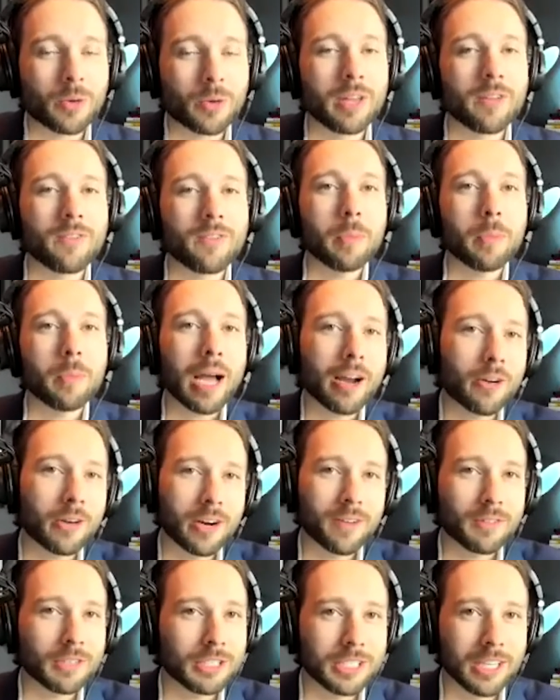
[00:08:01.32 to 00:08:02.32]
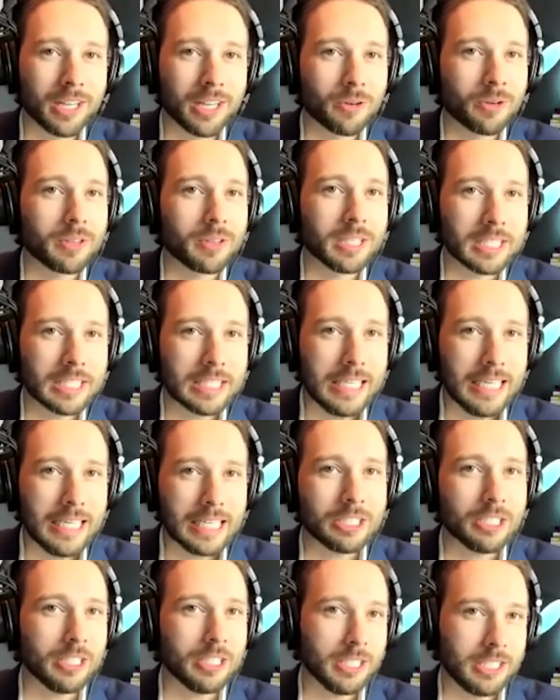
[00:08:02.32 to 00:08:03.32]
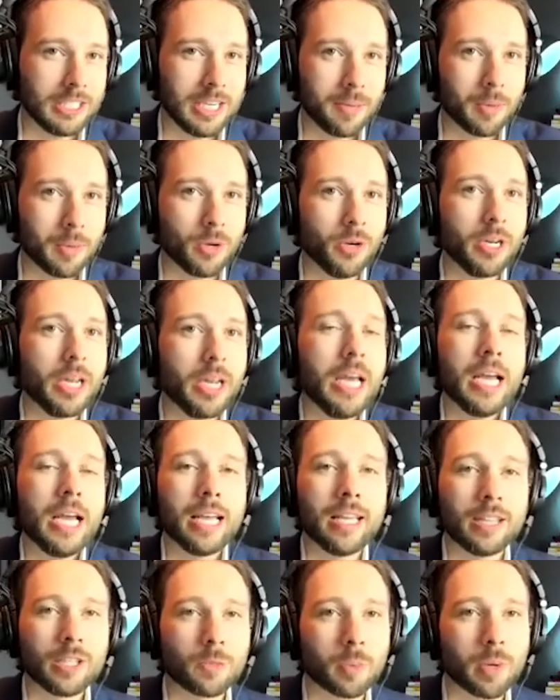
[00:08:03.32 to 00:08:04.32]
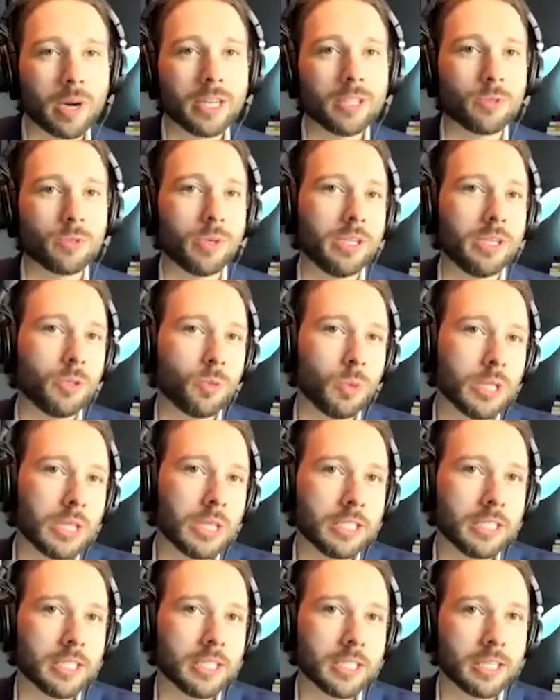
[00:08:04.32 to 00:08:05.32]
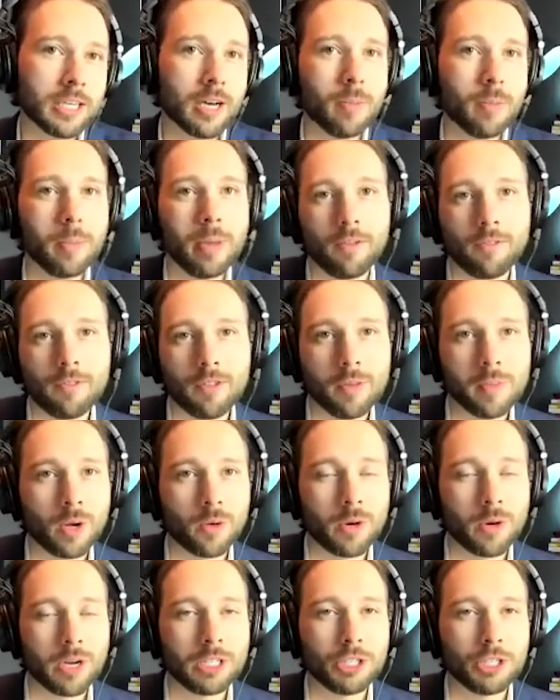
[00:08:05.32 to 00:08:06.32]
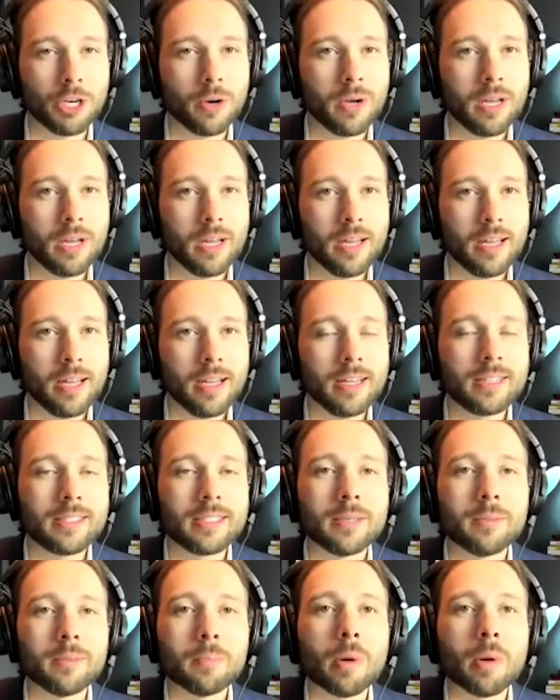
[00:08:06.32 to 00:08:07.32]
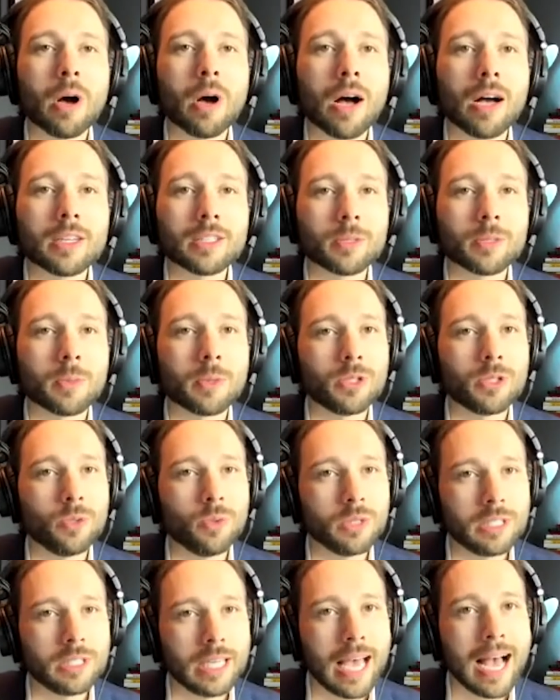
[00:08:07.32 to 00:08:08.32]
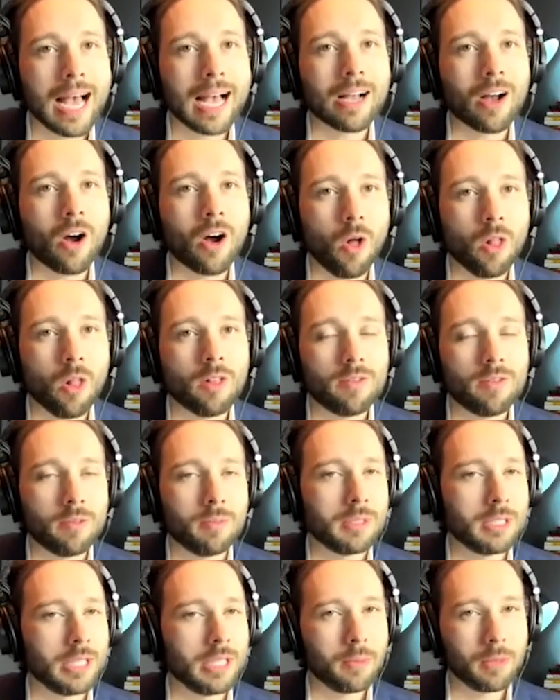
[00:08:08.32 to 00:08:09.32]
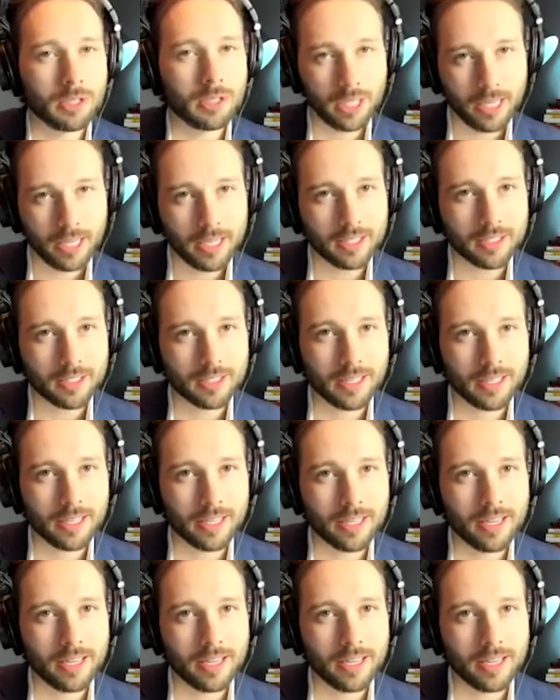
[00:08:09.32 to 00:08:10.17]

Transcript: every buyer and every seller in this niche, in this neighborhood, in this price range, with this income, male-female ratio. It's impossible to attack all of them simultaneously.